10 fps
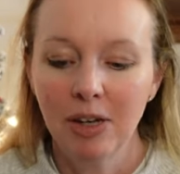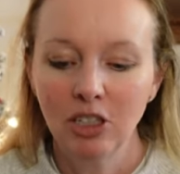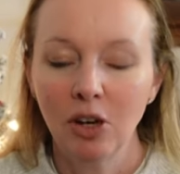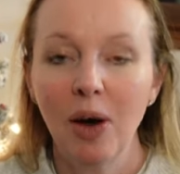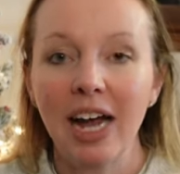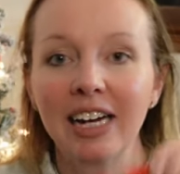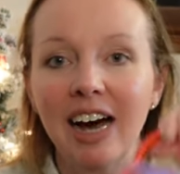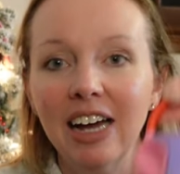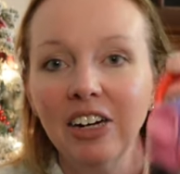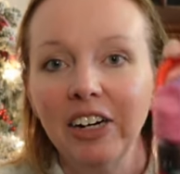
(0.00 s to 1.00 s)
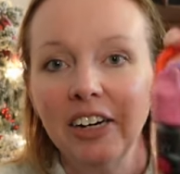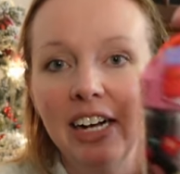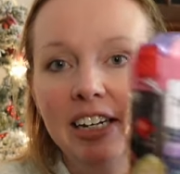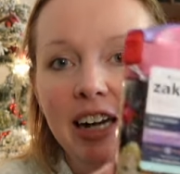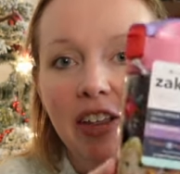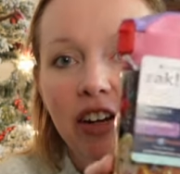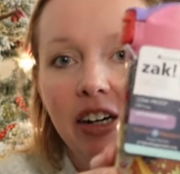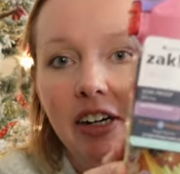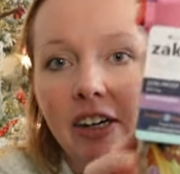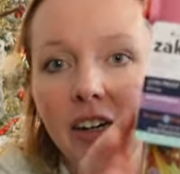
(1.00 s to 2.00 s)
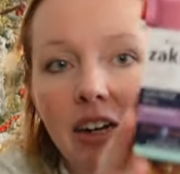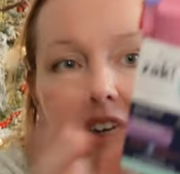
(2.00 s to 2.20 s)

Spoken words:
So I got her another